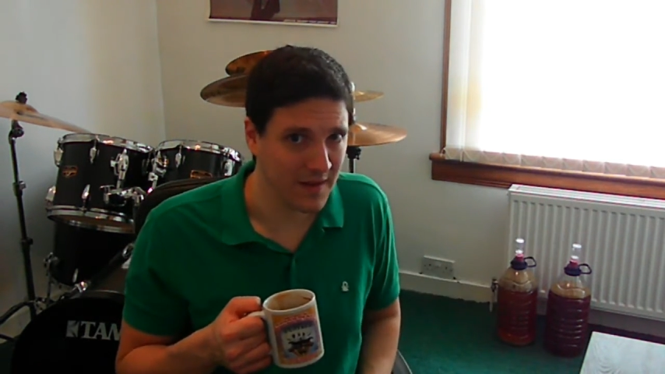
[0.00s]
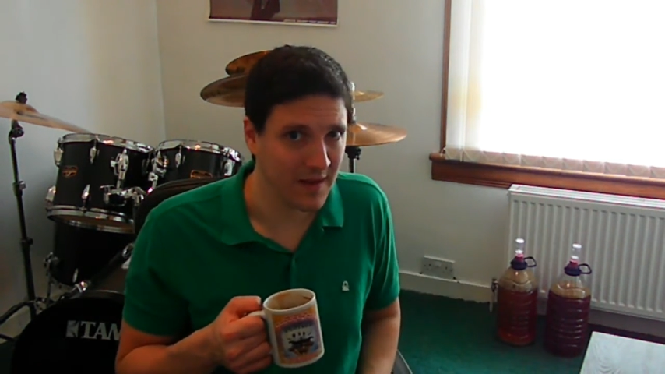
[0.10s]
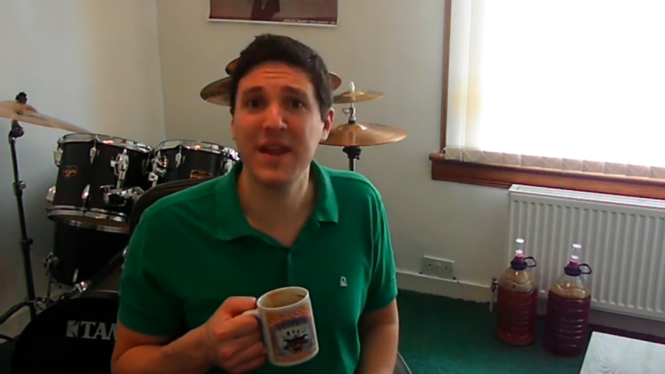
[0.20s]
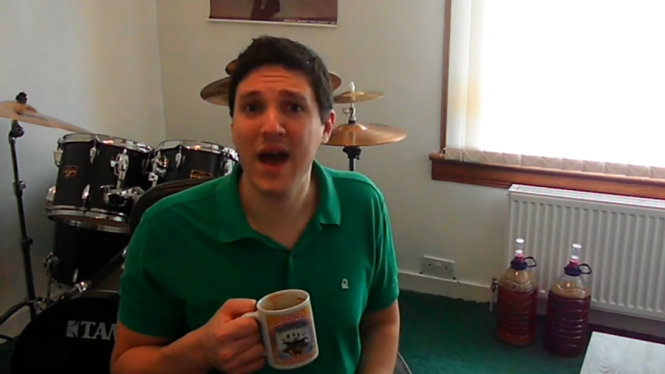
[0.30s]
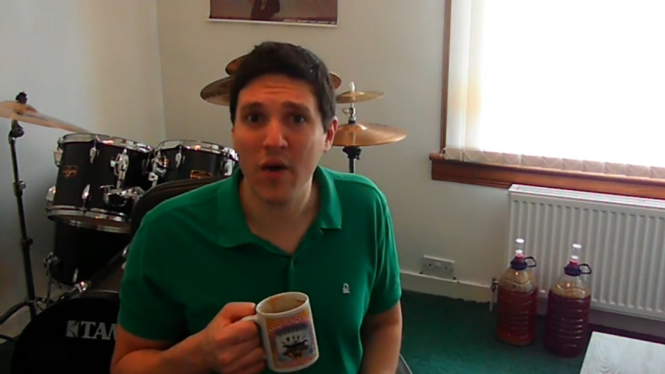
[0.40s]

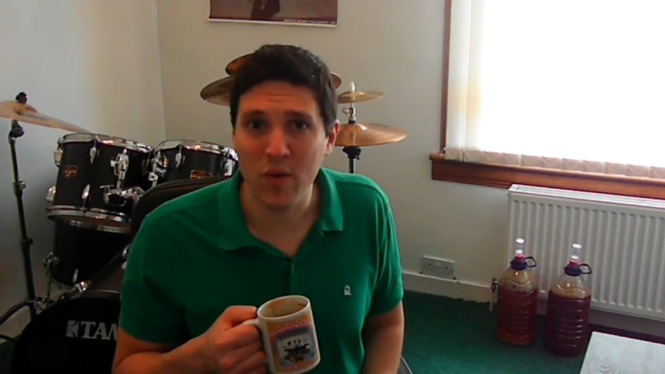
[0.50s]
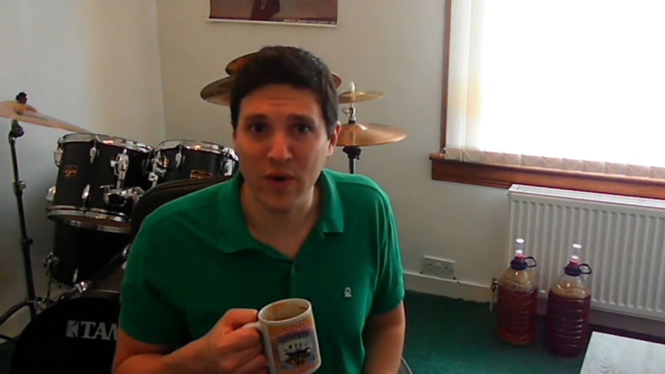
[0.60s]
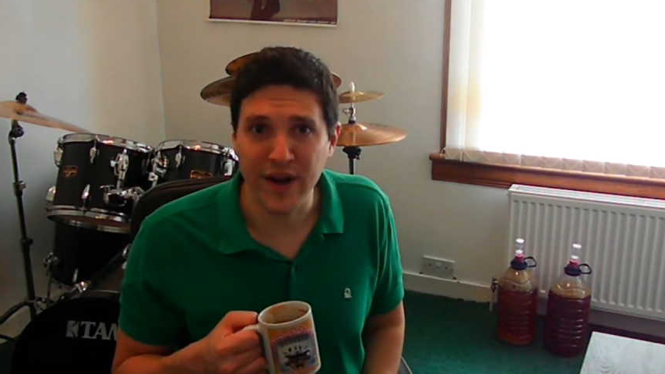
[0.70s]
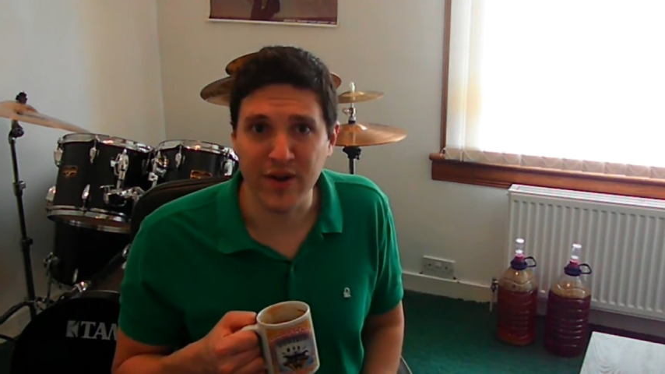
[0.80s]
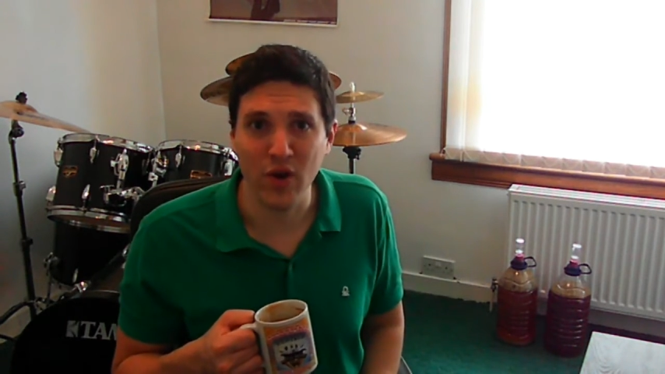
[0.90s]
But now I
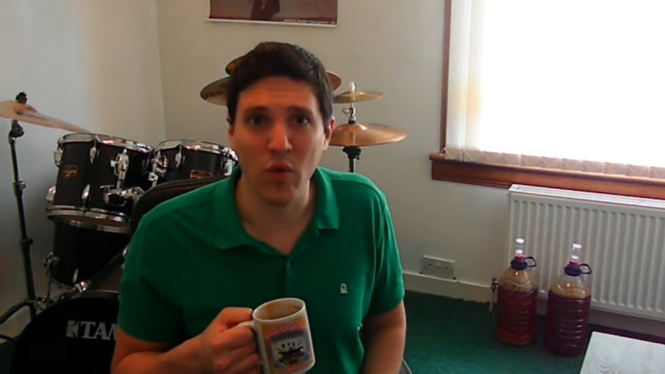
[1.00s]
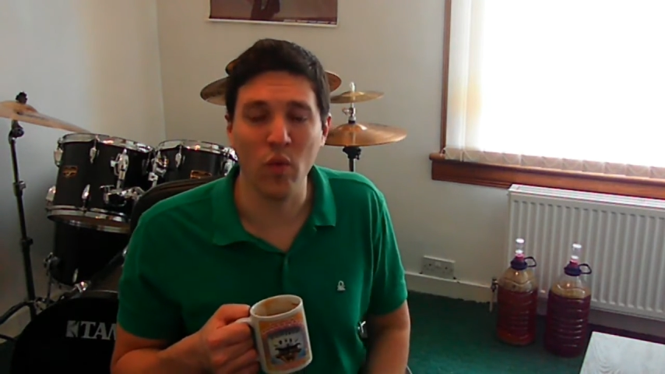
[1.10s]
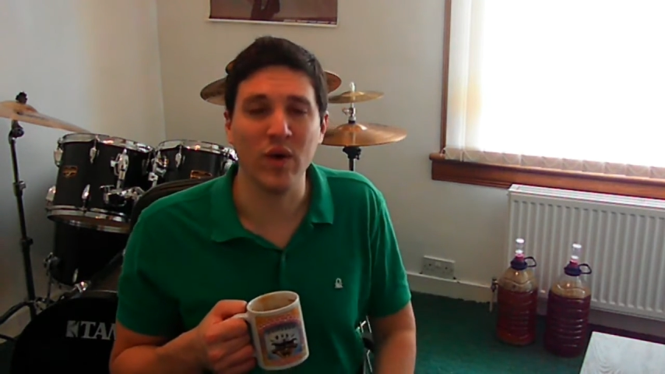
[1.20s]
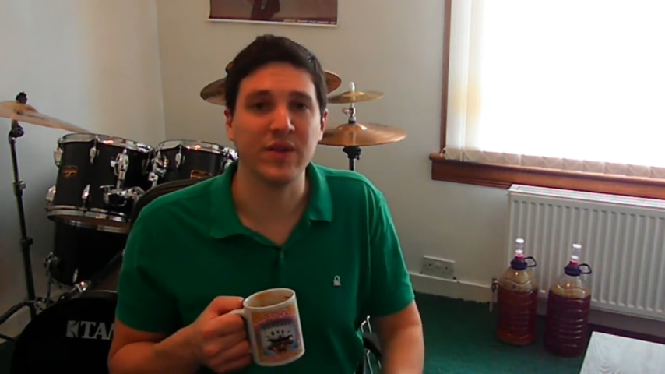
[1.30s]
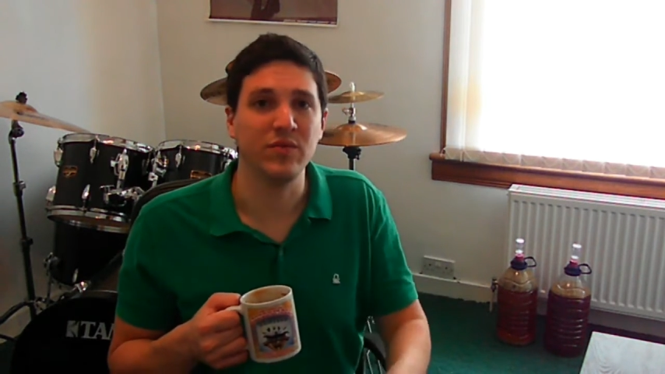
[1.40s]
want to know
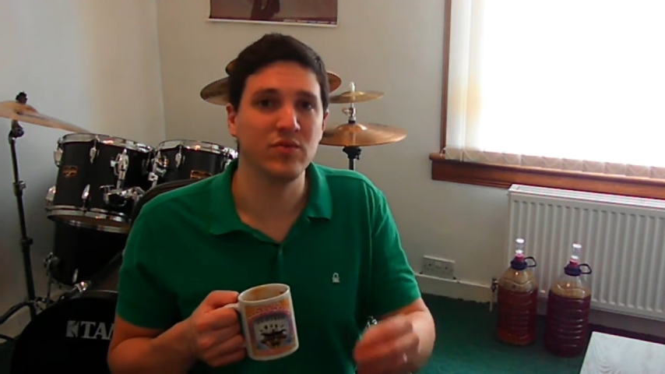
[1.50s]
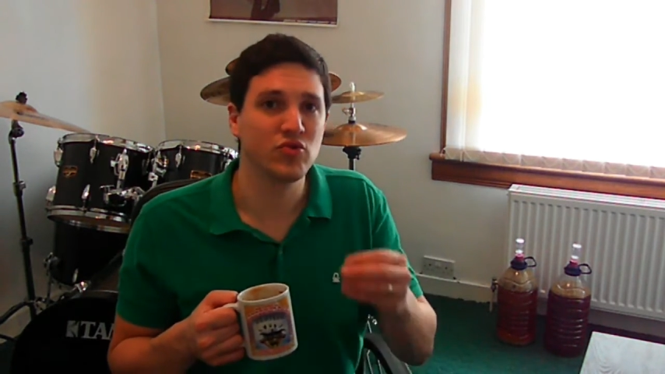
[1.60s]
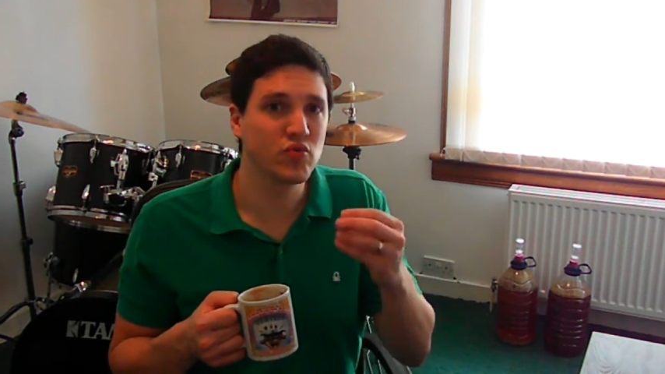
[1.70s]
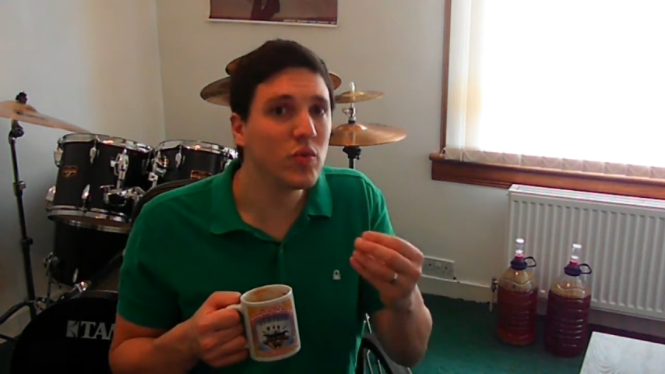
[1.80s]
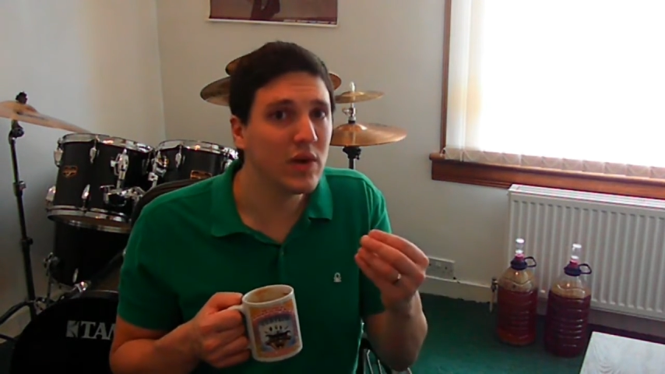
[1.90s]
what
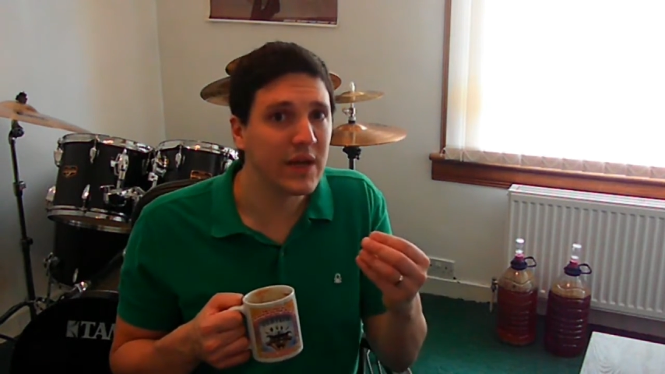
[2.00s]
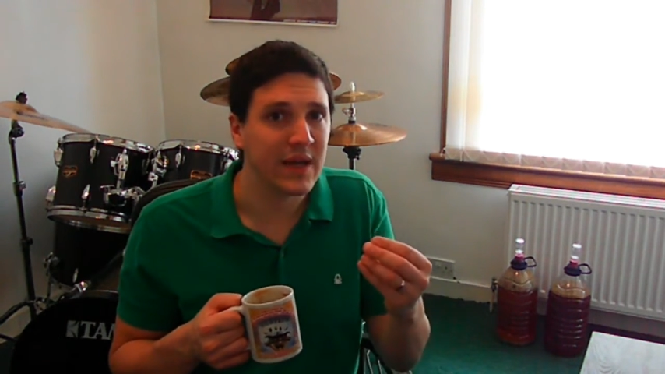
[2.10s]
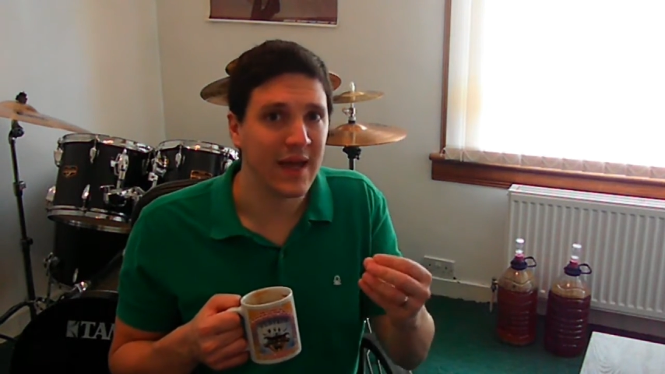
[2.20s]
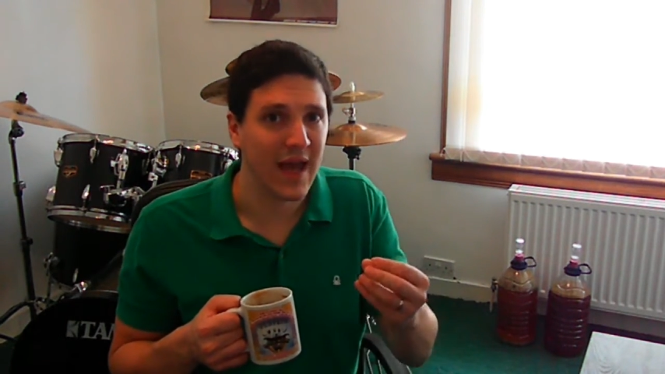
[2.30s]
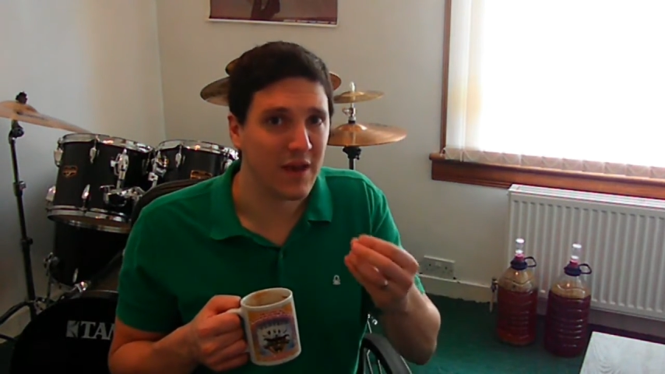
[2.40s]
truly